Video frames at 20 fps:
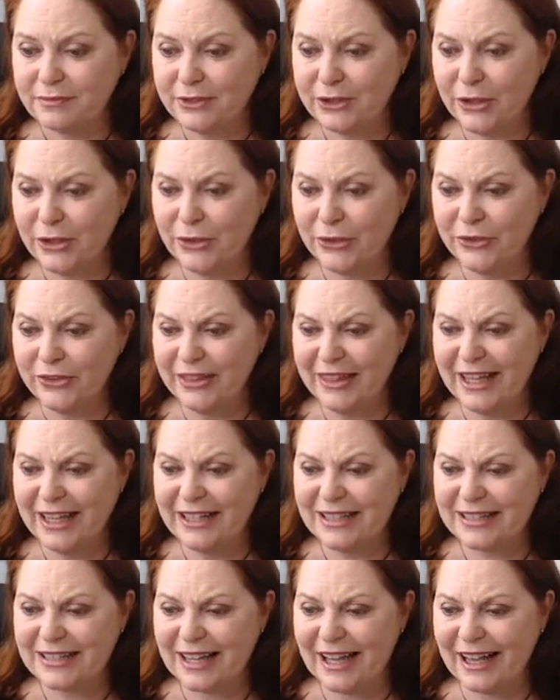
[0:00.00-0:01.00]
Oh,
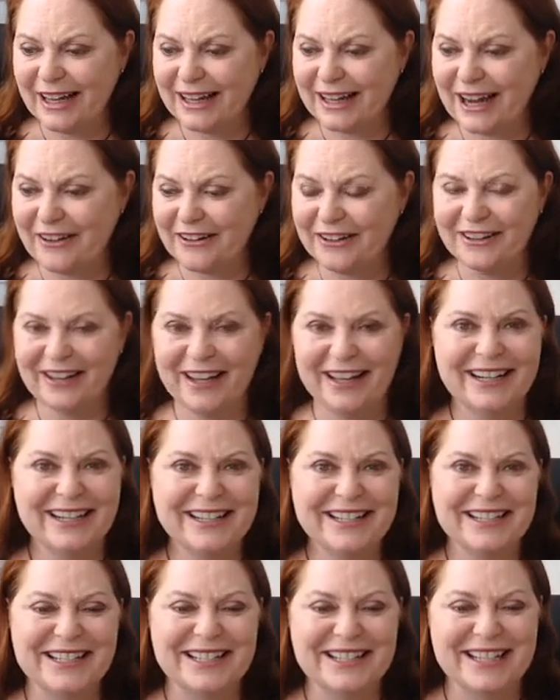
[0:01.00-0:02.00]
thanks, Carolina.
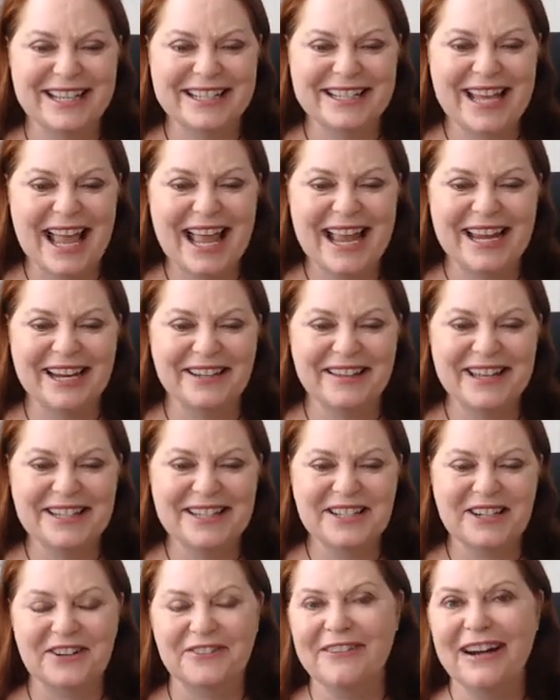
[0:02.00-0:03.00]
She says, hey, that's
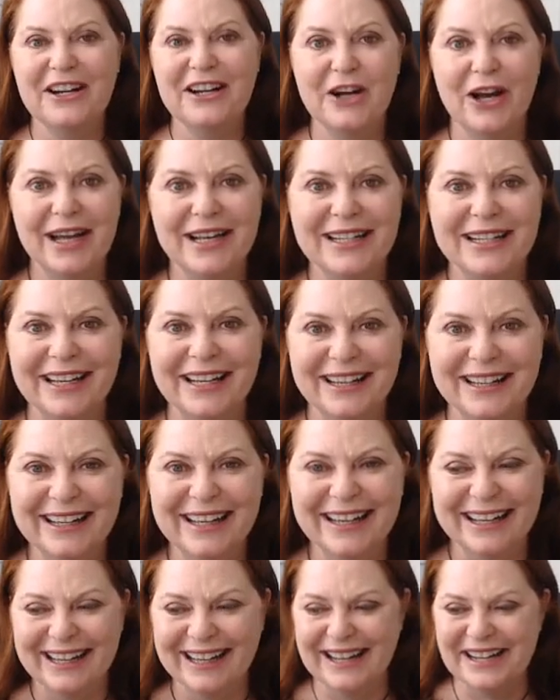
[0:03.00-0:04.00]
a great
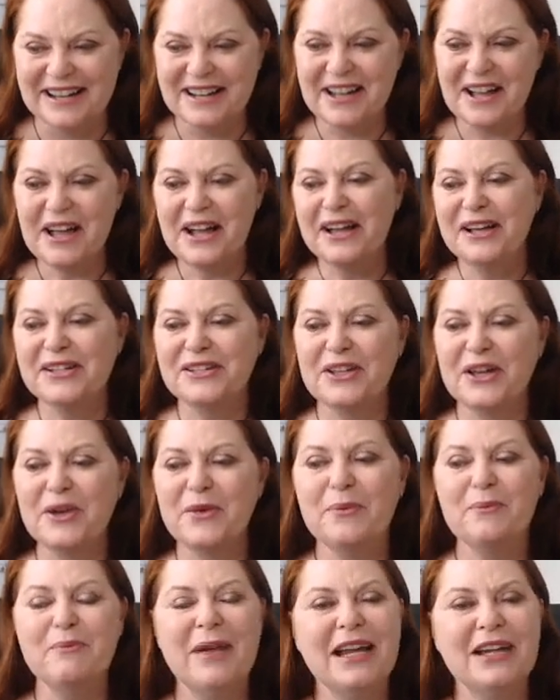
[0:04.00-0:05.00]
idea. So
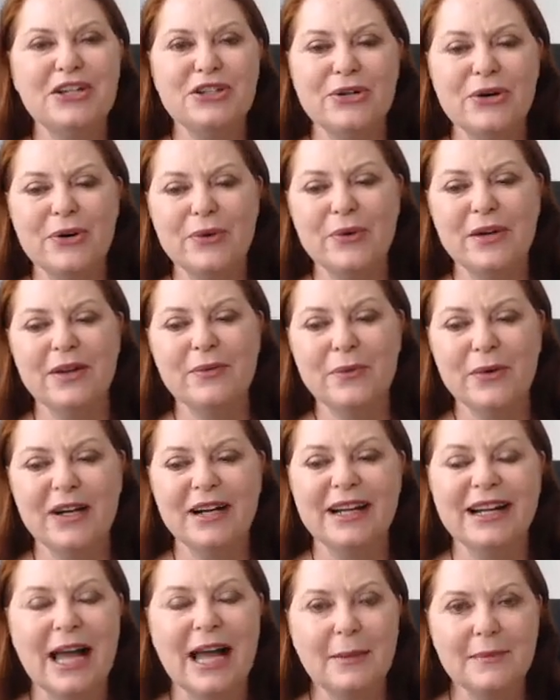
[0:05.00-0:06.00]
make sure when
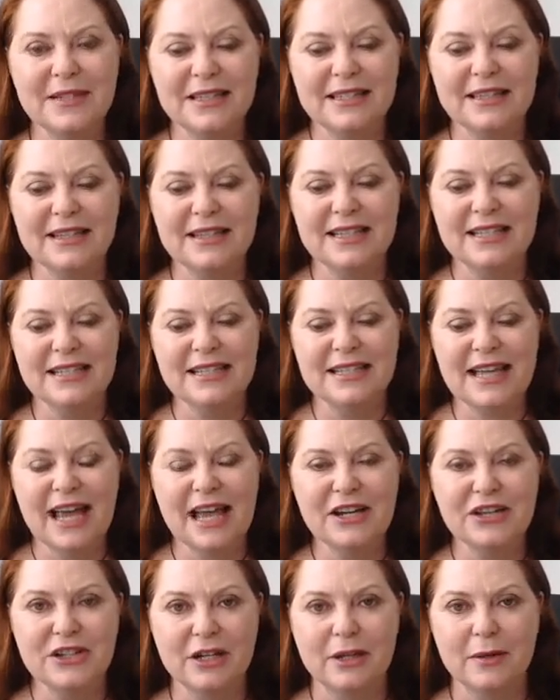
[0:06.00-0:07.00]
it comes to this
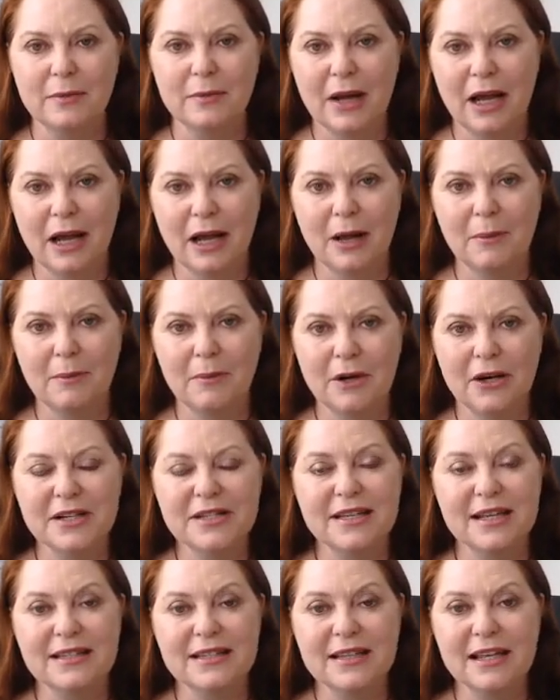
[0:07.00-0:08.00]
stash it
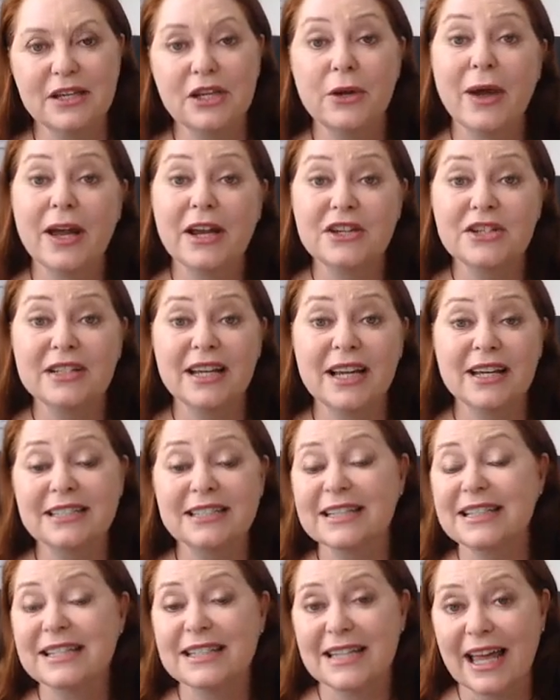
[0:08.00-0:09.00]
process that you actually
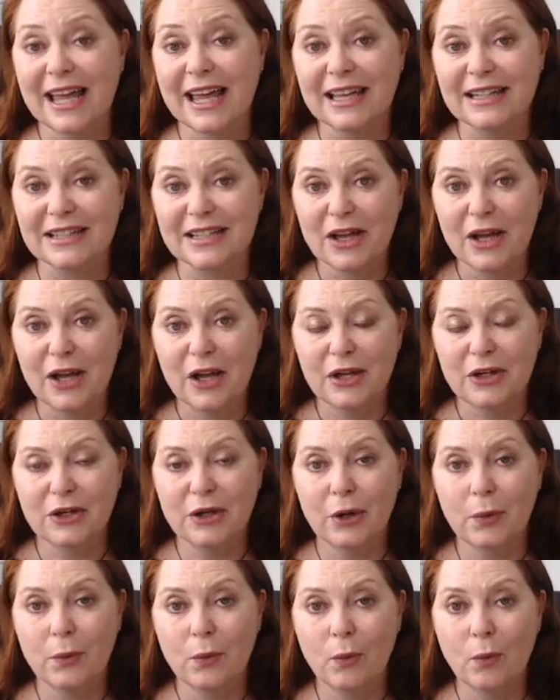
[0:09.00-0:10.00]
understand,
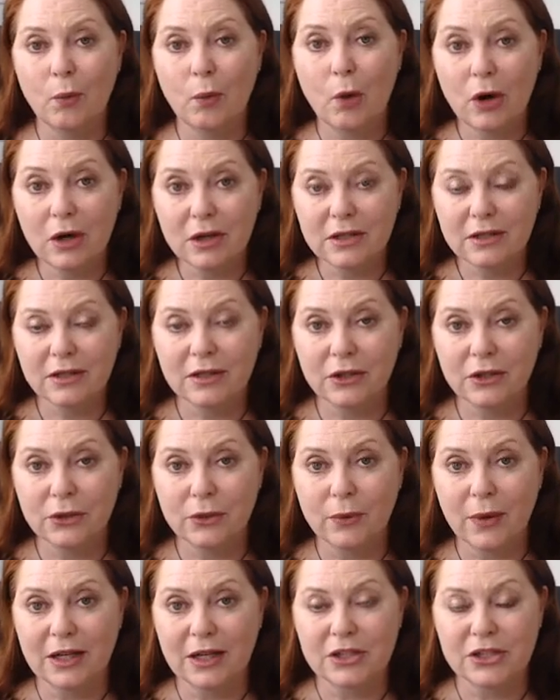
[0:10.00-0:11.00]
what
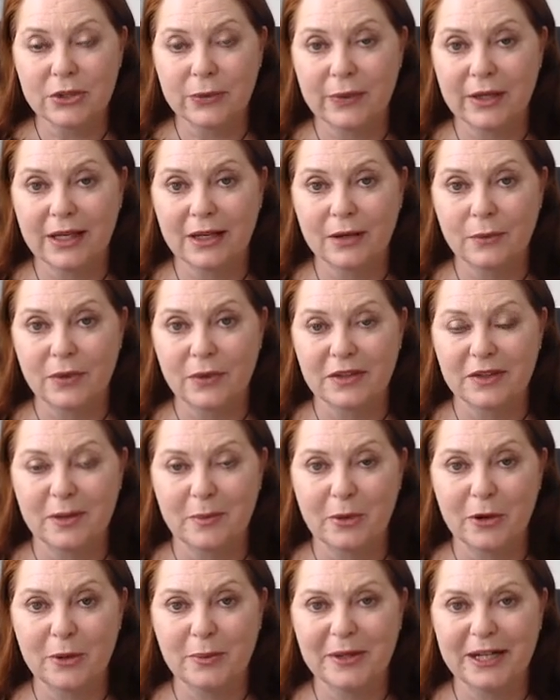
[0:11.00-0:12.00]
you are doing with the
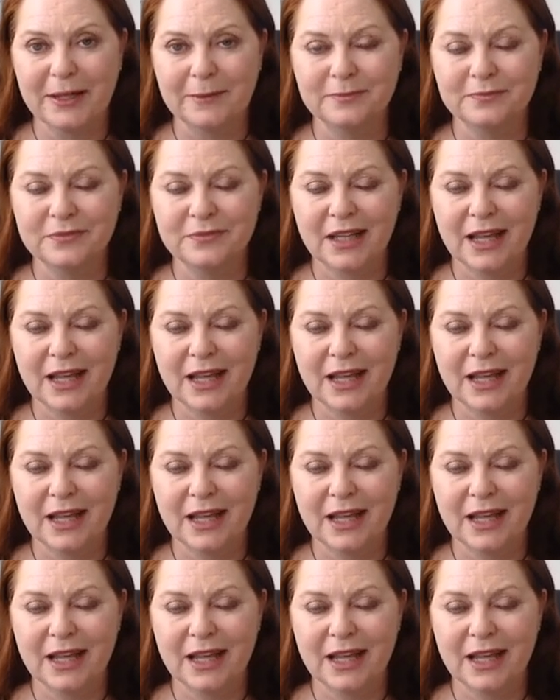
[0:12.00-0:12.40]
property.